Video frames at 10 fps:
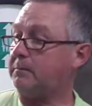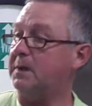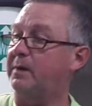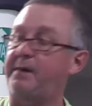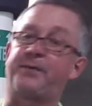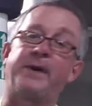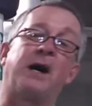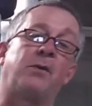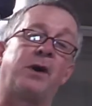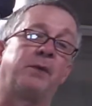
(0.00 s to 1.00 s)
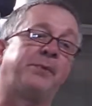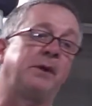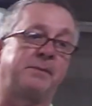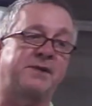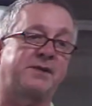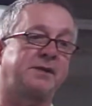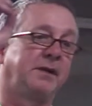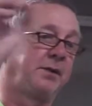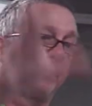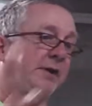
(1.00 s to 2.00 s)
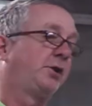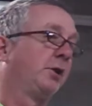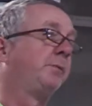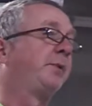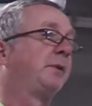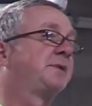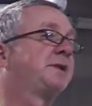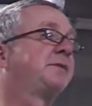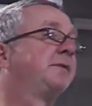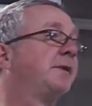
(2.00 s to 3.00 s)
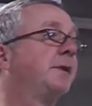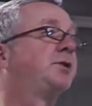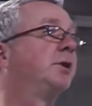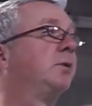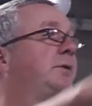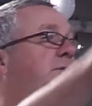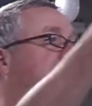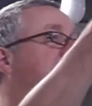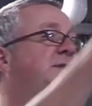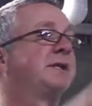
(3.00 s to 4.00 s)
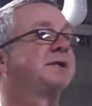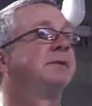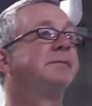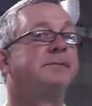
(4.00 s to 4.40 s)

We have 3 hot water pumps and 3 chilled pumps for the chiller system.